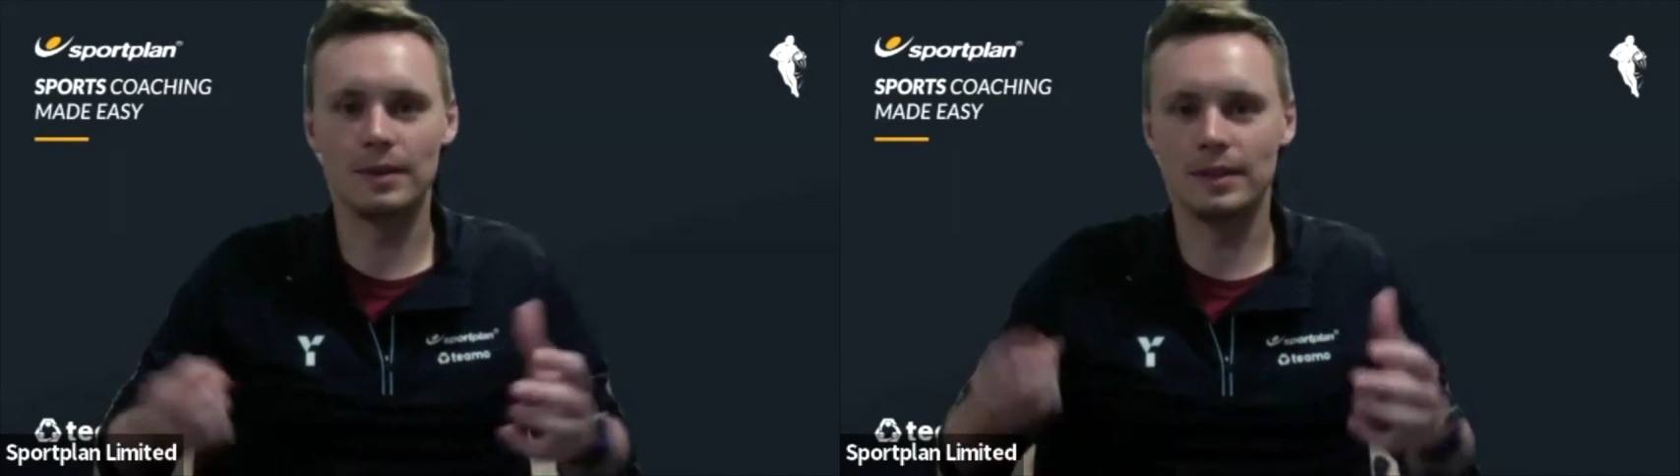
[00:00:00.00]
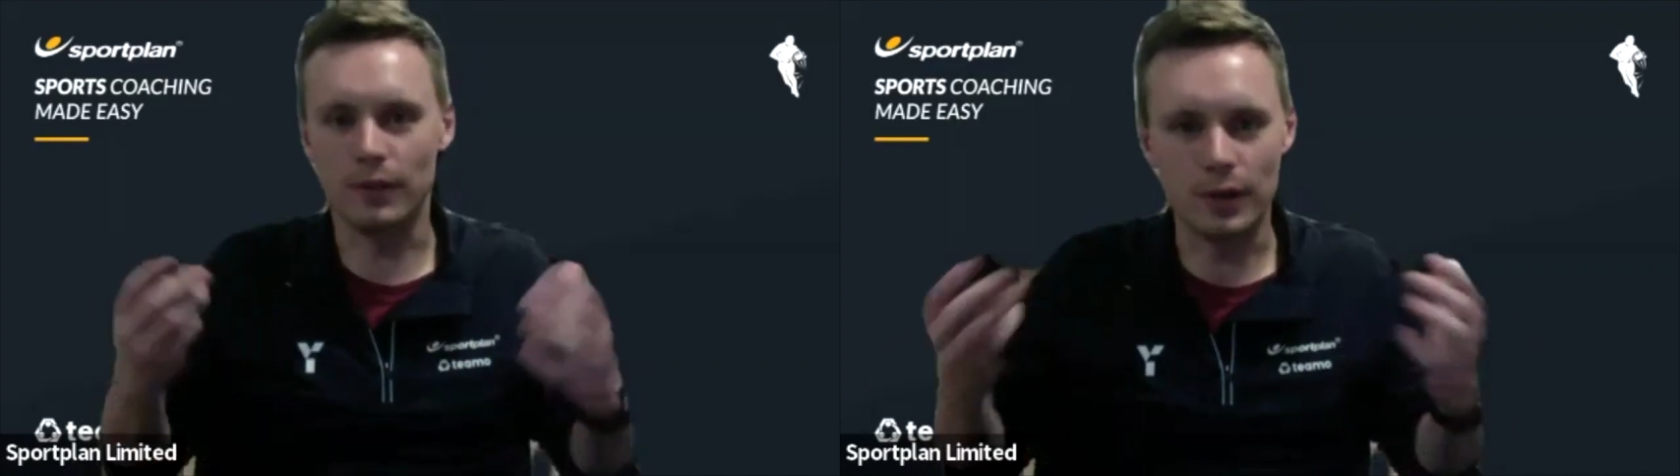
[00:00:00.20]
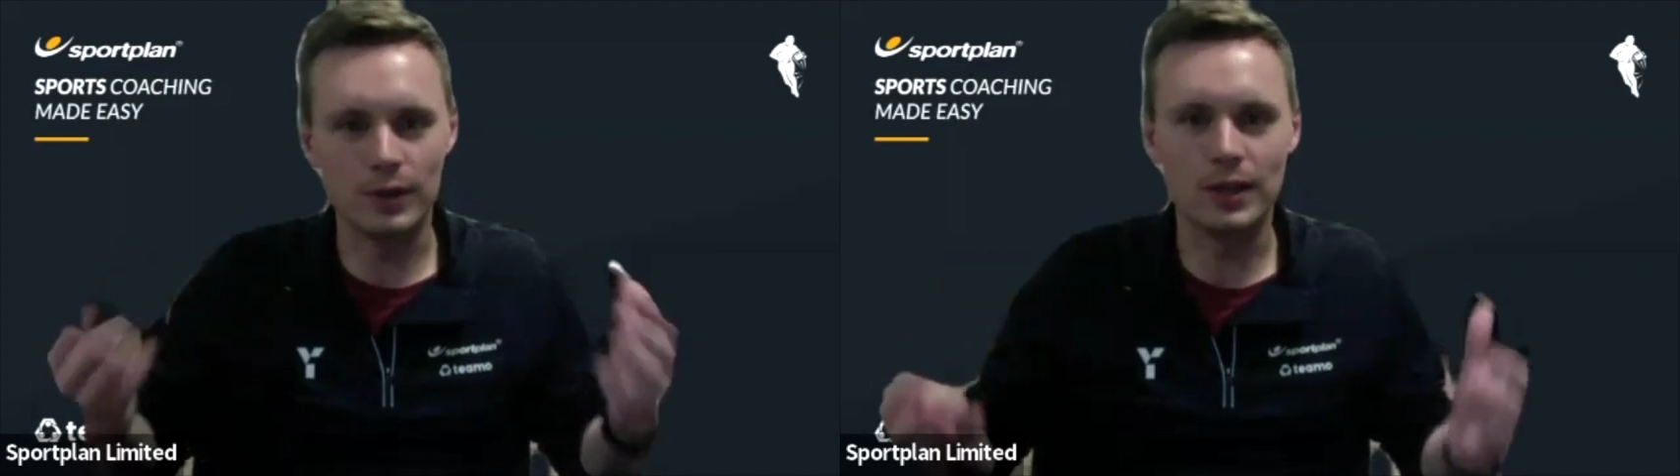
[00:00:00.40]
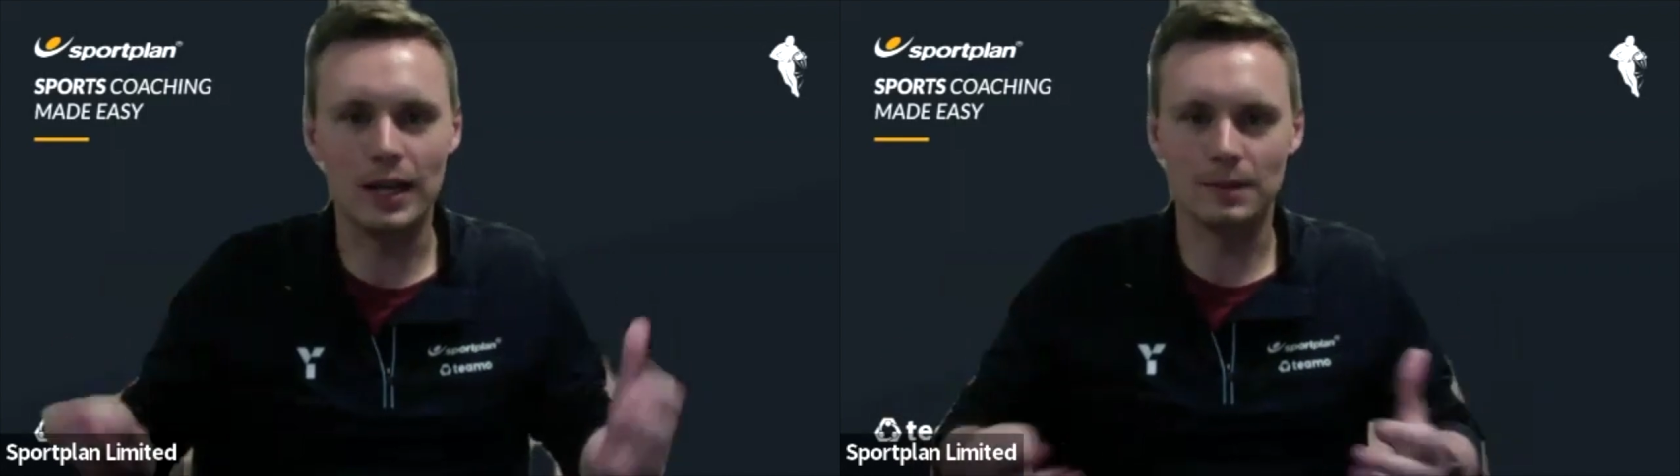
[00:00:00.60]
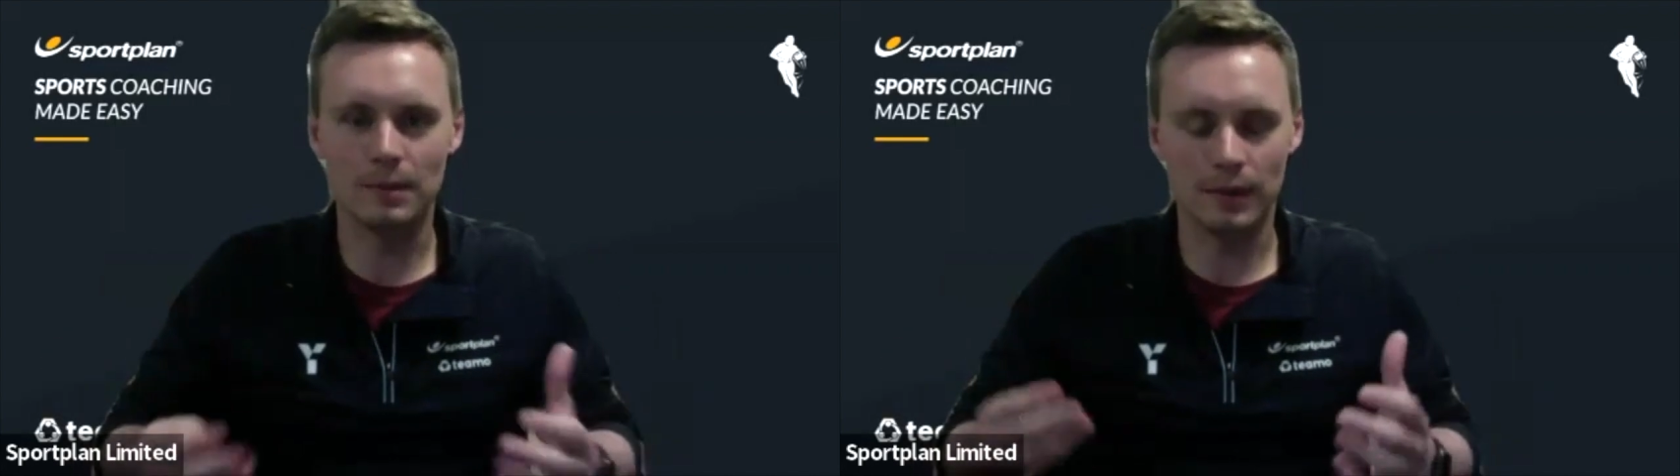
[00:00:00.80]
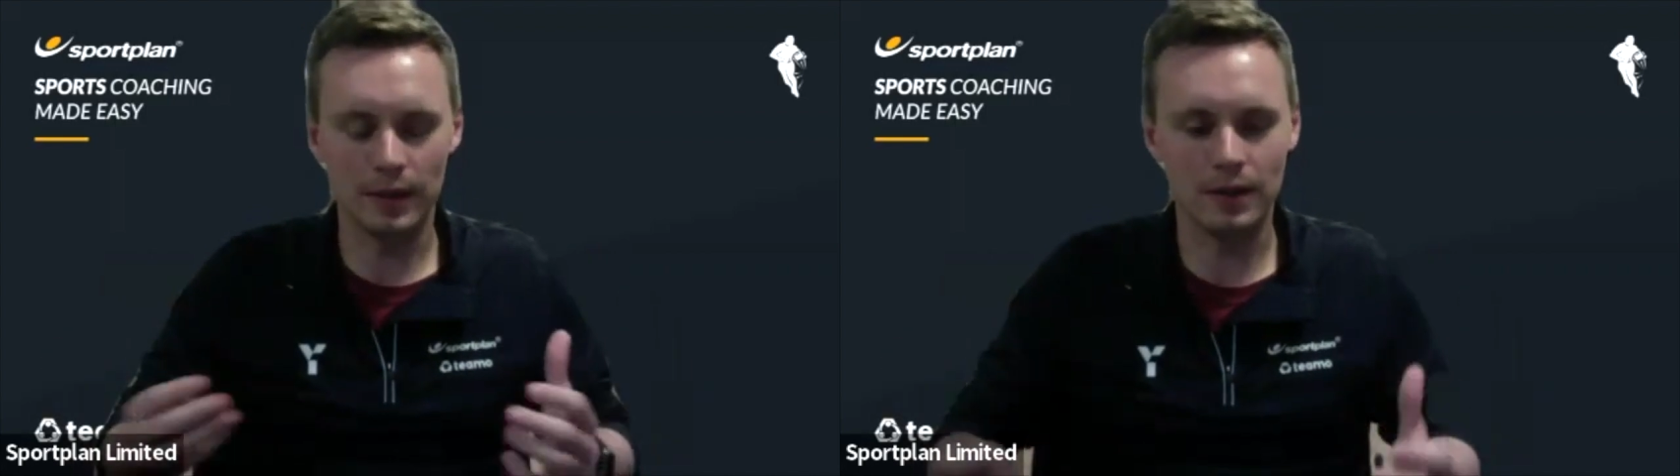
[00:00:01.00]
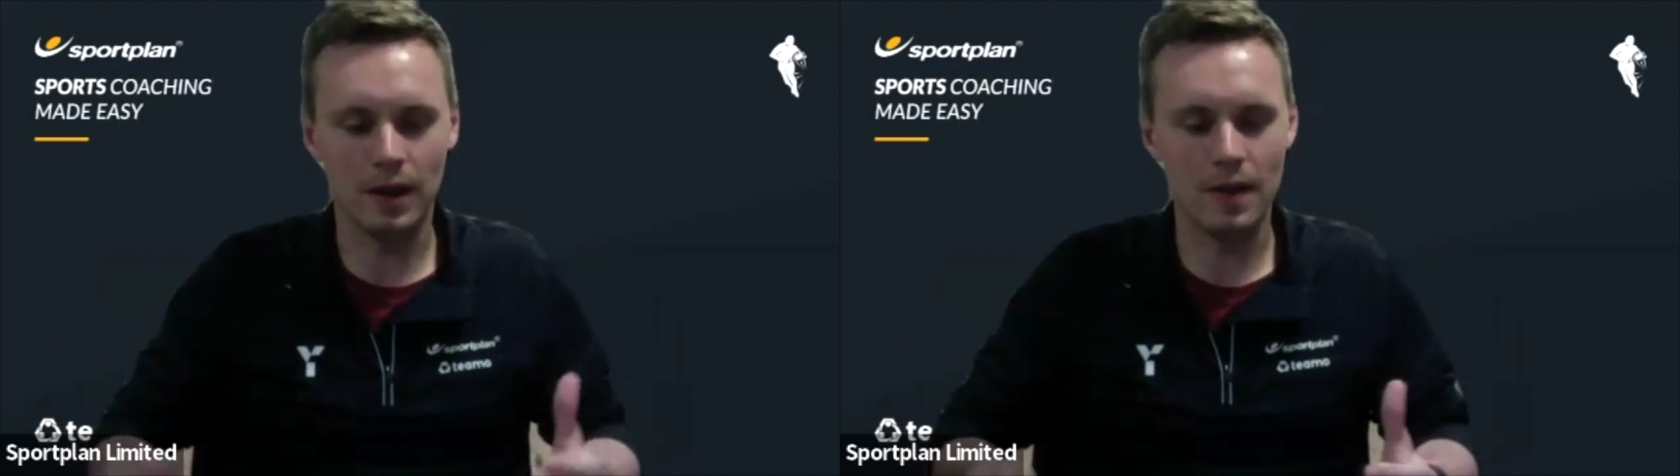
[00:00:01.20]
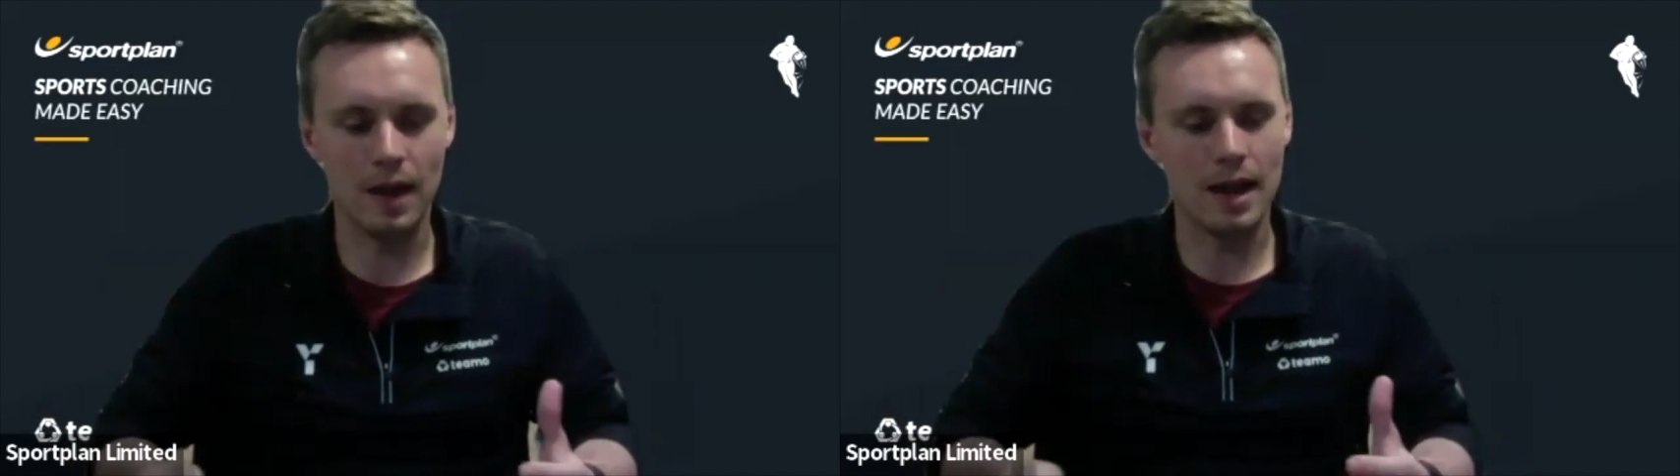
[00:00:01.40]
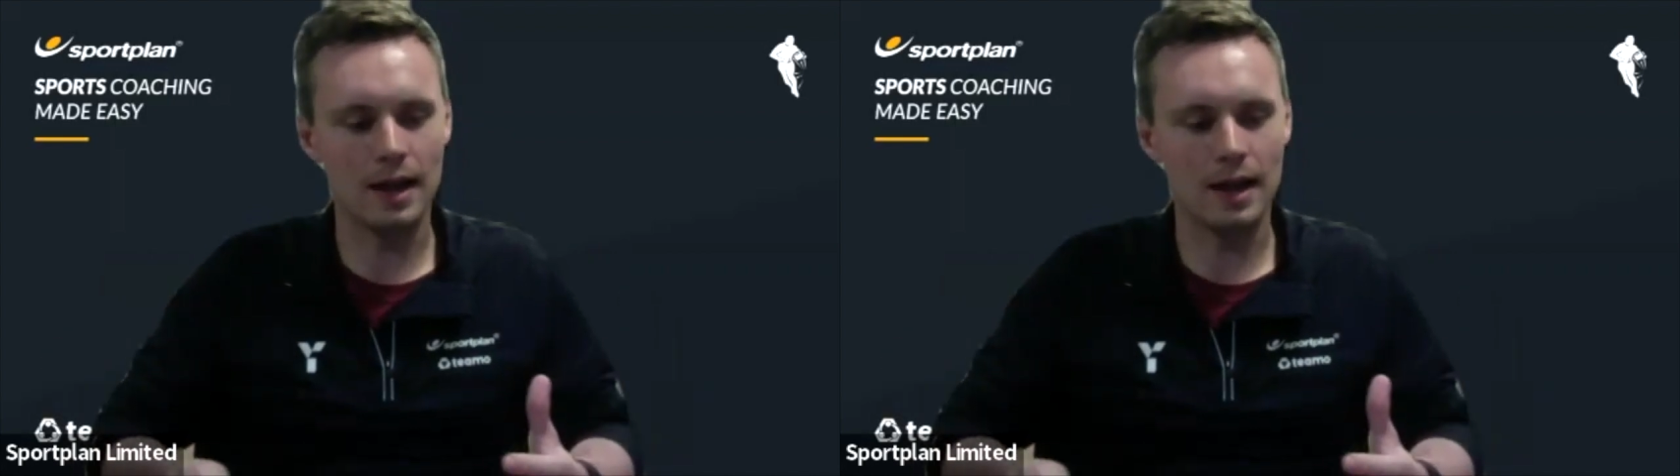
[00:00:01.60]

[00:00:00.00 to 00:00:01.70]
enthusiasm, things like that,